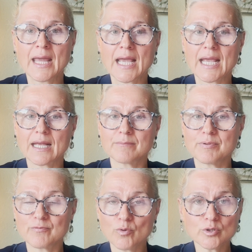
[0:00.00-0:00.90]
And
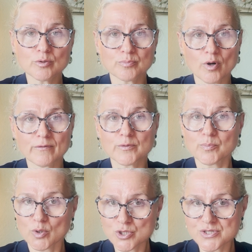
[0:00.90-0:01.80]
before nonprofit
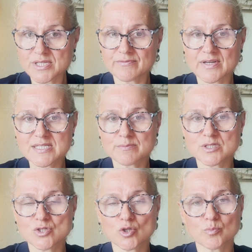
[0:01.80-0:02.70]
purchase
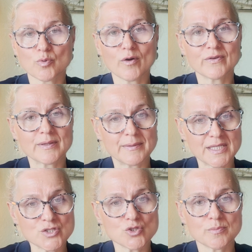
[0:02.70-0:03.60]
investments, nonprofit
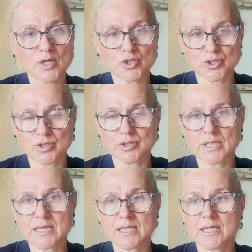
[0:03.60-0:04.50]
needs to make sure
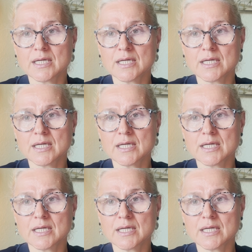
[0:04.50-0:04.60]
that